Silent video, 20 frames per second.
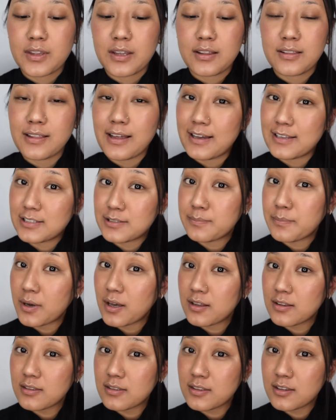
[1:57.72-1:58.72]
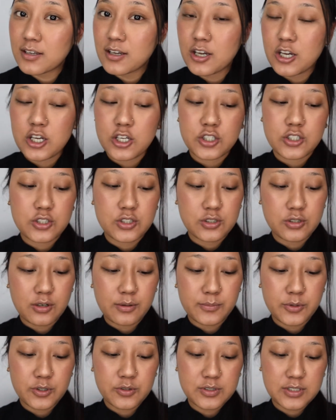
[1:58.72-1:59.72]
last month, so
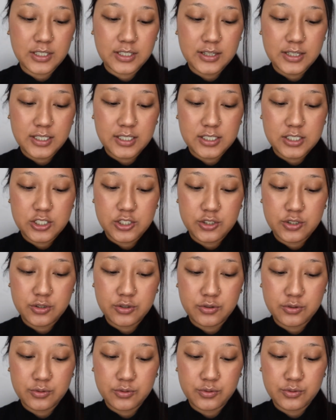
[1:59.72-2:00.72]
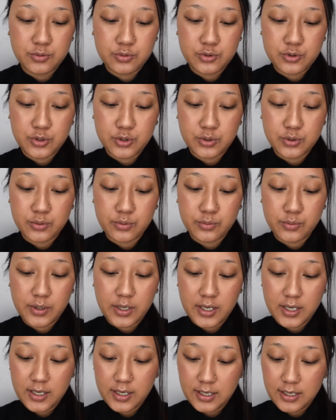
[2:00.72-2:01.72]
I'm using this to do
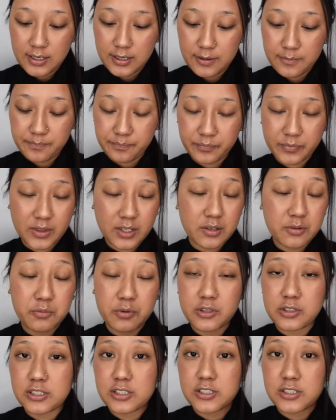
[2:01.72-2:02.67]
a really